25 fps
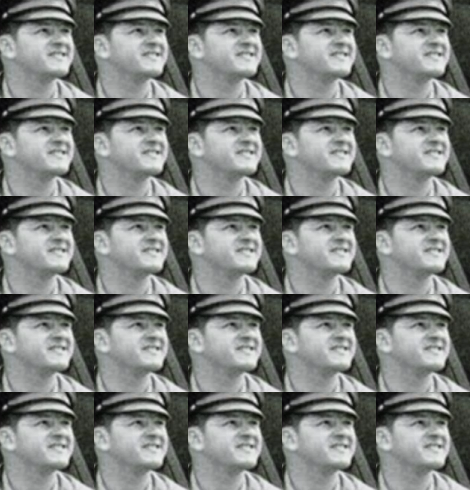
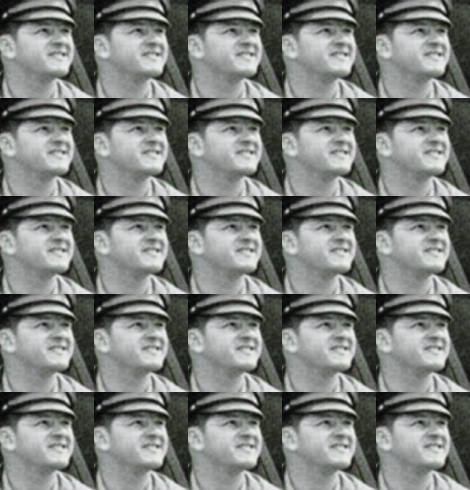
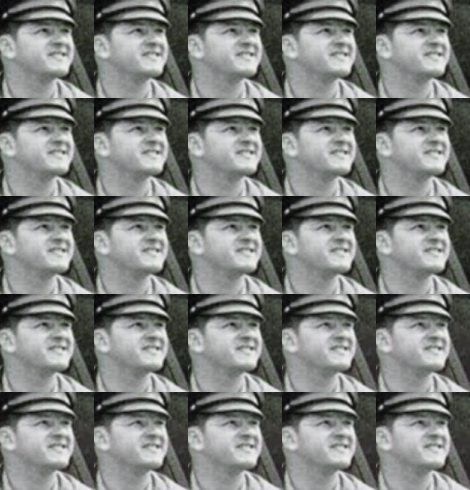Nobody speaks.